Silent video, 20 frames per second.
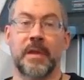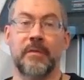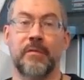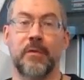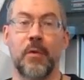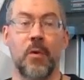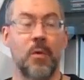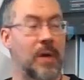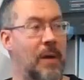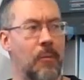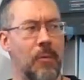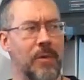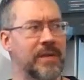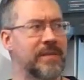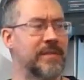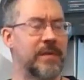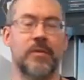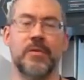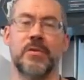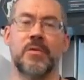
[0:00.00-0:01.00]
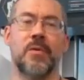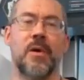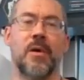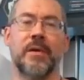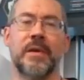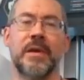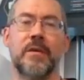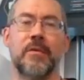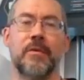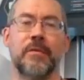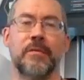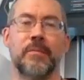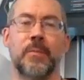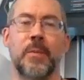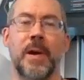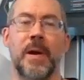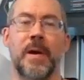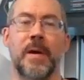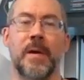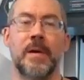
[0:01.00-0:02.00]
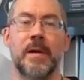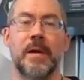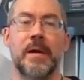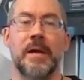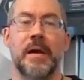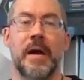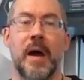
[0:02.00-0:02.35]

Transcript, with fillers: So I want to tell you all here as well,